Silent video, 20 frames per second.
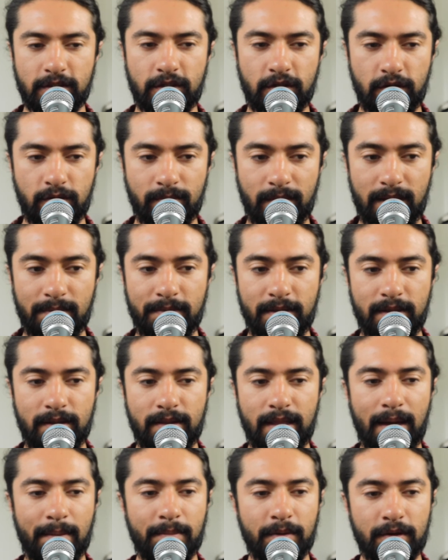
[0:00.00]
it to you. Maybe
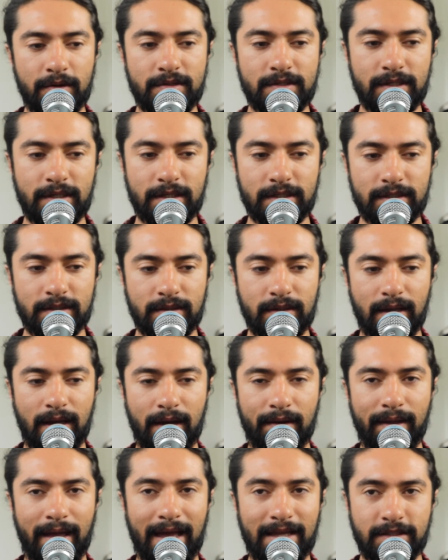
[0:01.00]
that person is
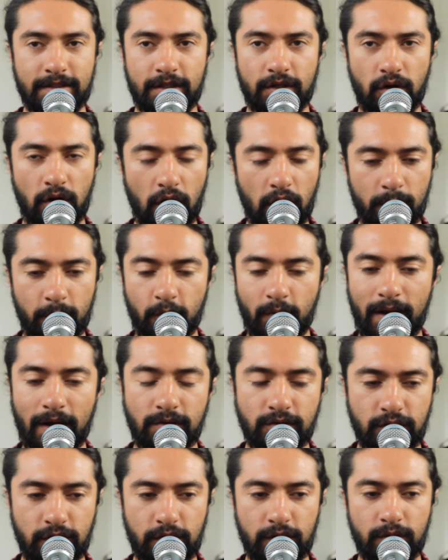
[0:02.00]
has their arm
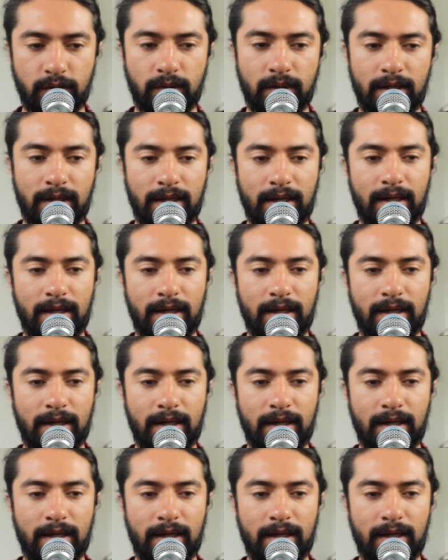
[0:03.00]
around you